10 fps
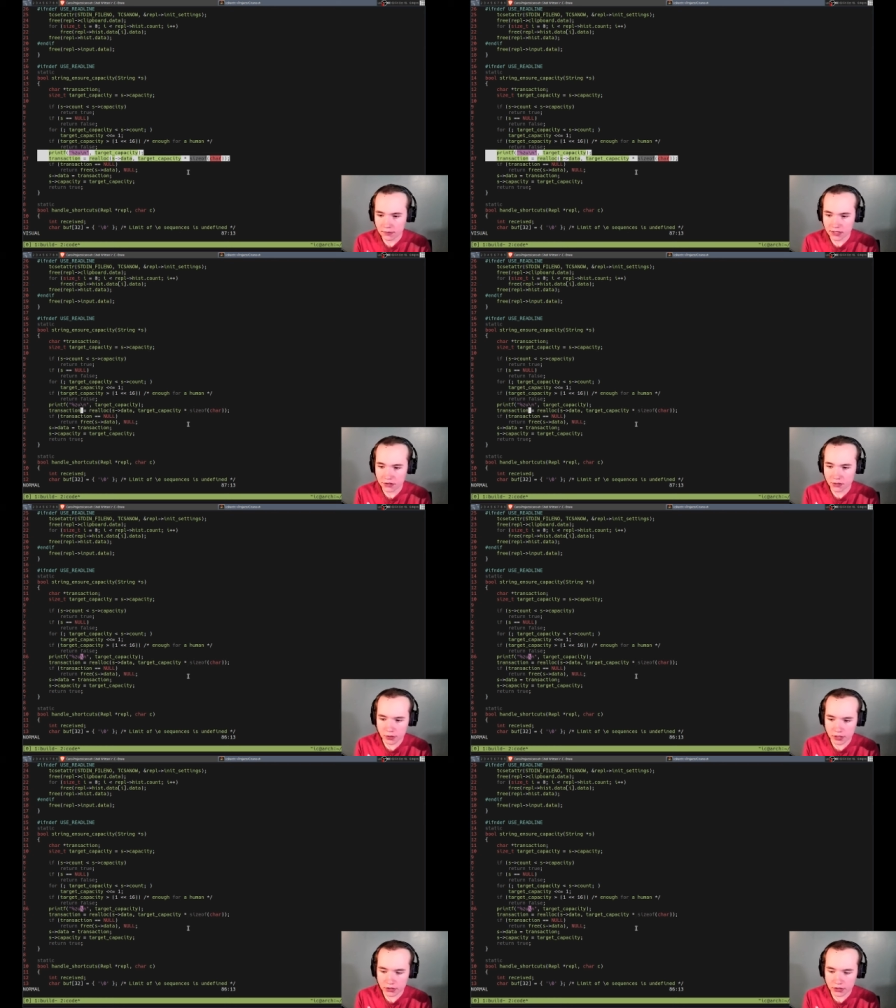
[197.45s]
Is there somewhere
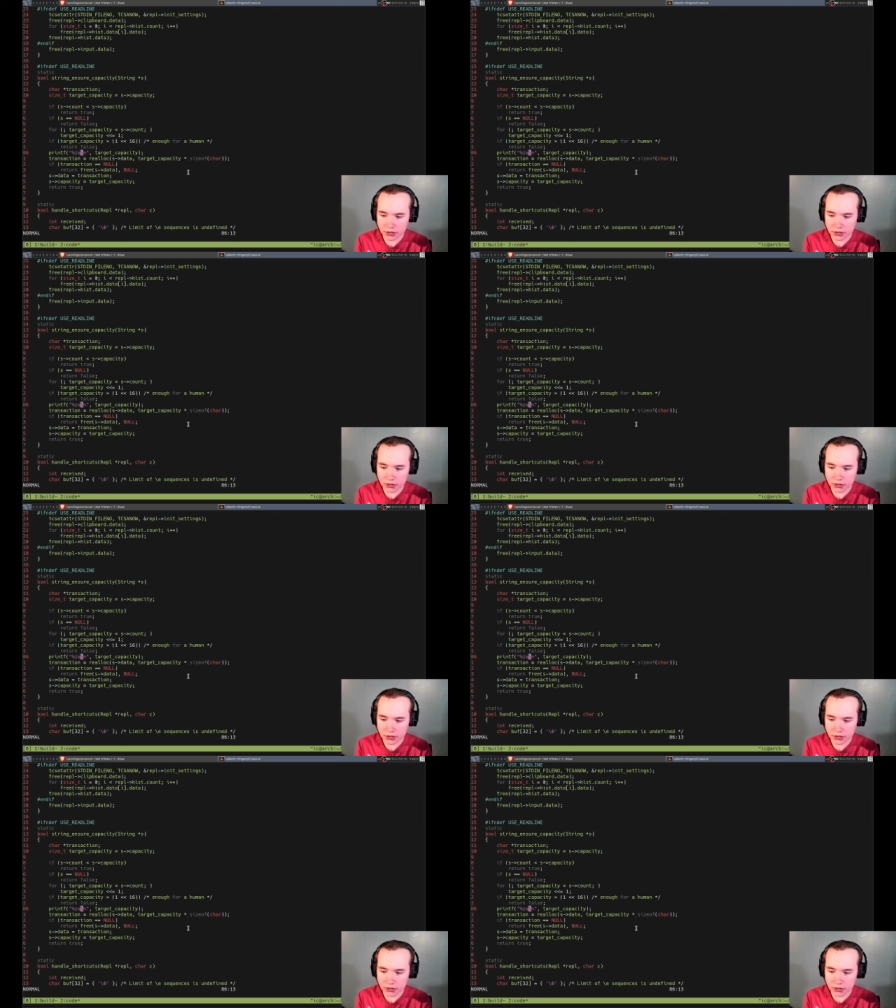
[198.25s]
else where it would be
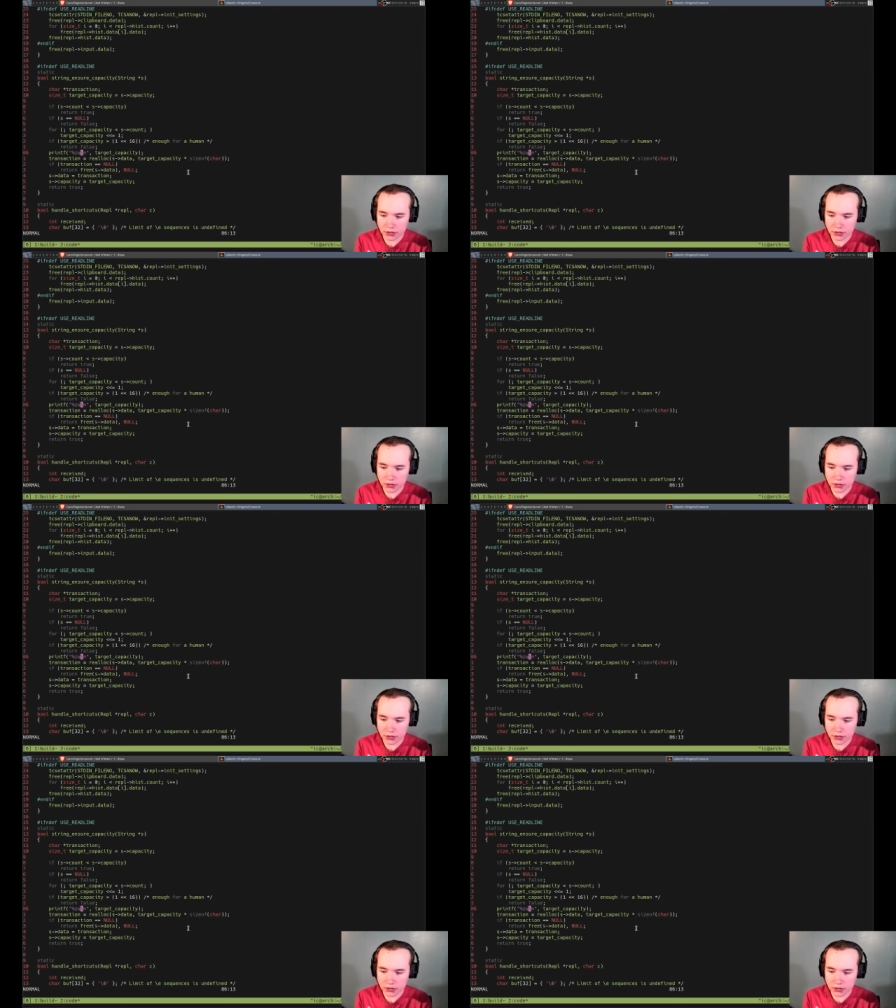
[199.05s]

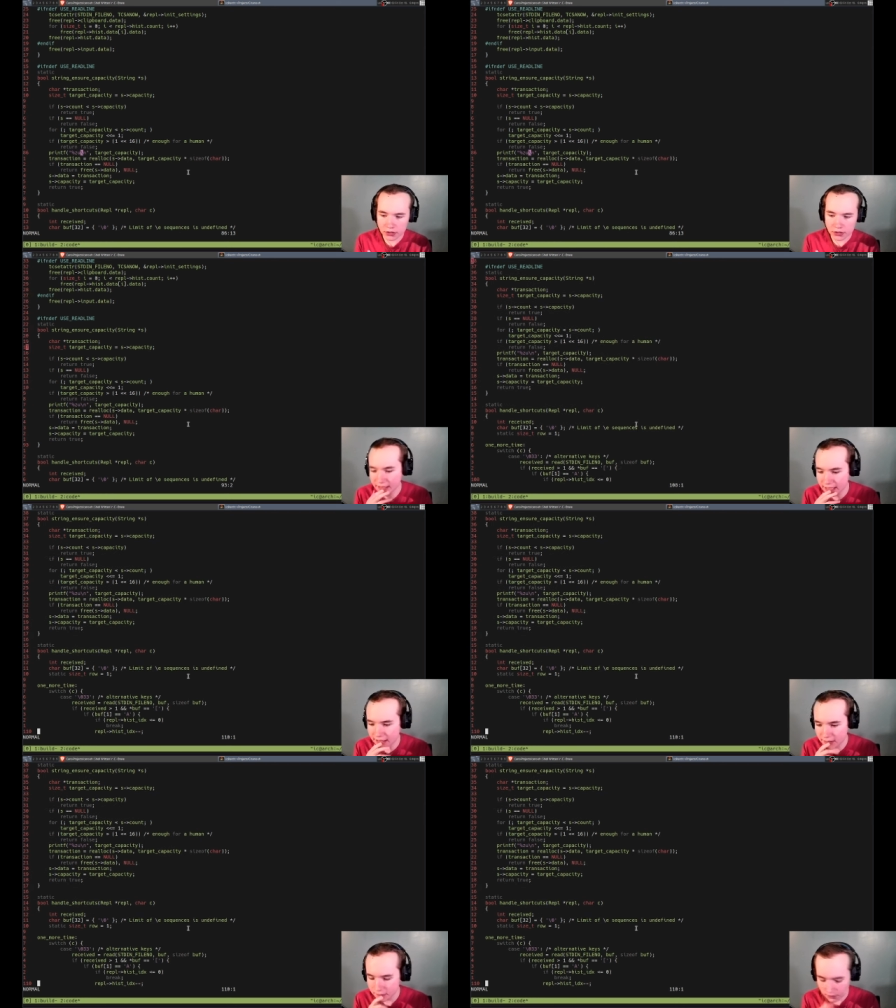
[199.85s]

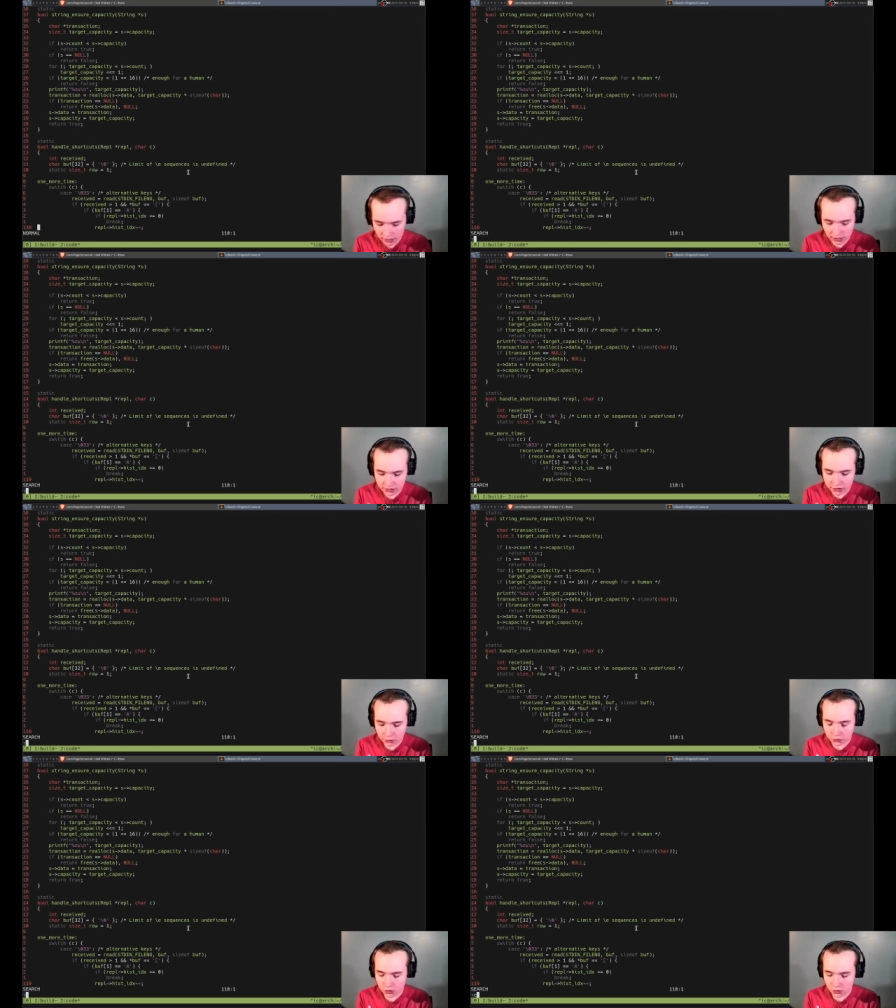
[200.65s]
reallocating? Let's go
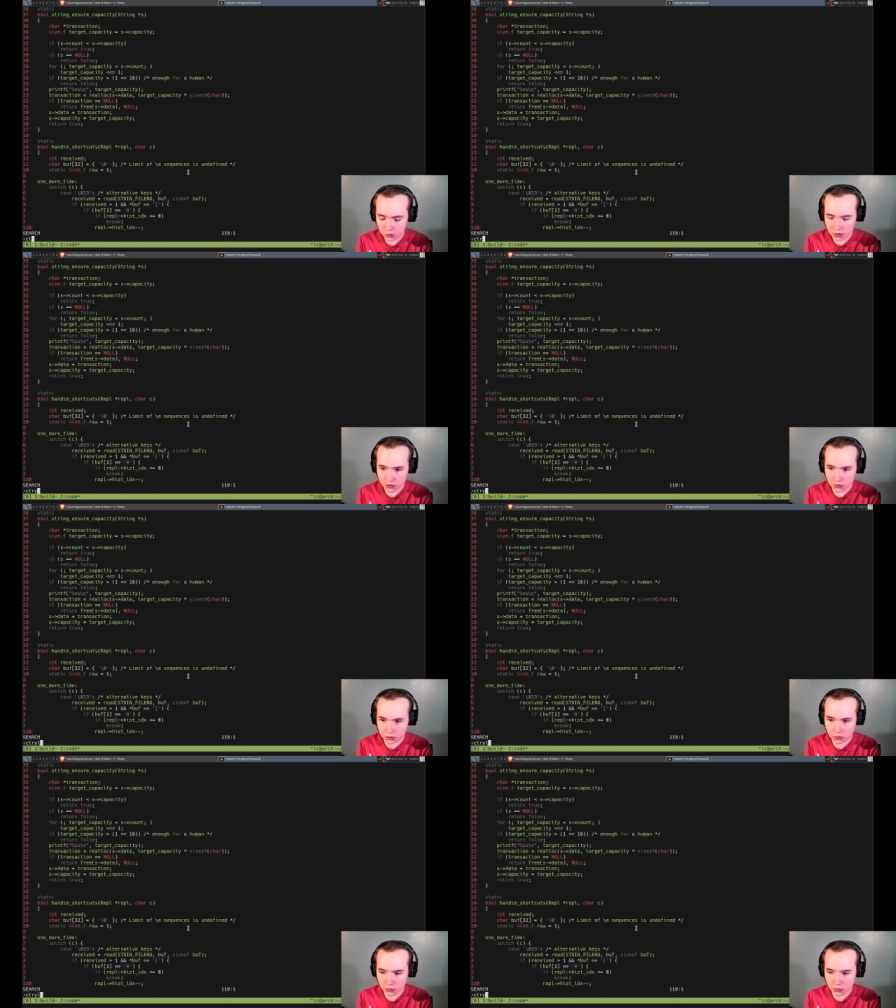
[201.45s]
to
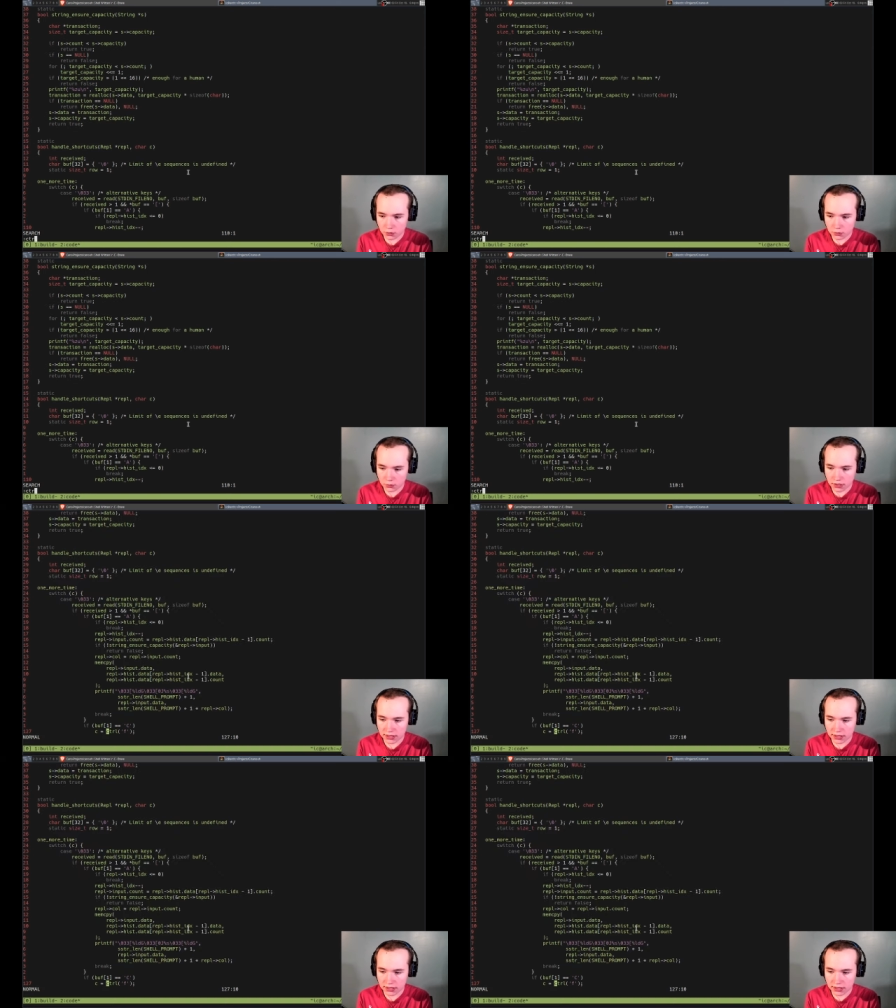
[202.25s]
control. Well,
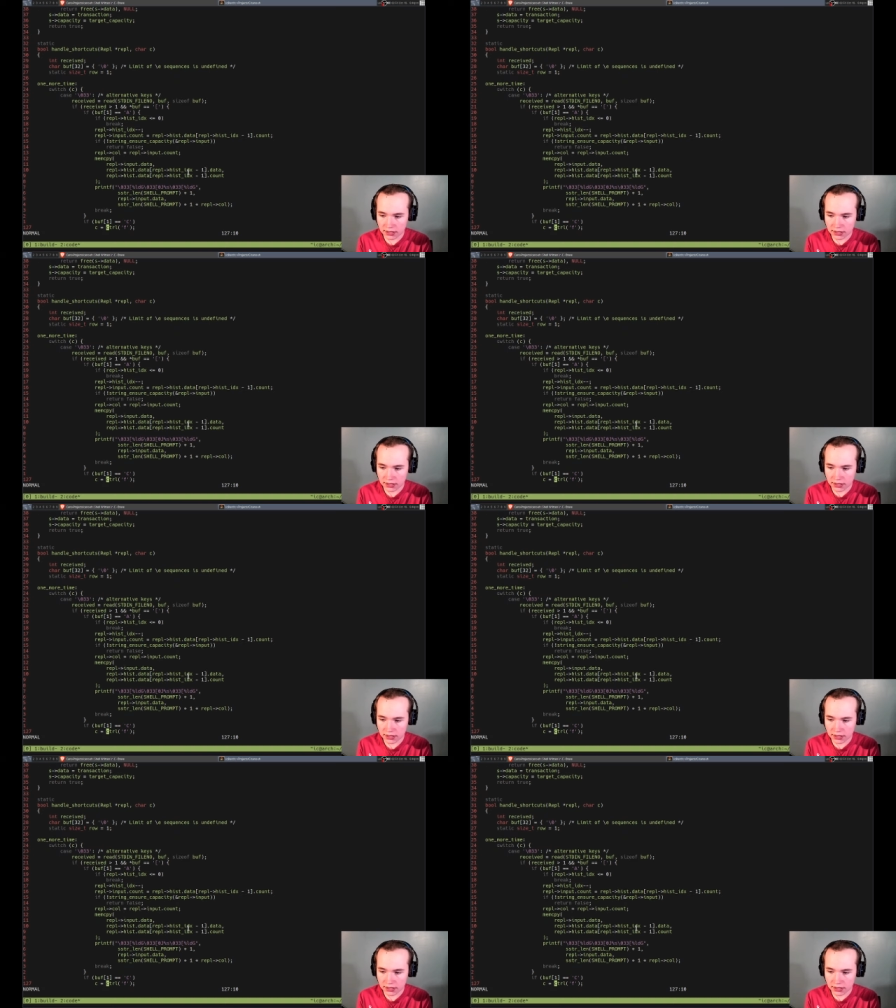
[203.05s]
actually, maybe I don't have that.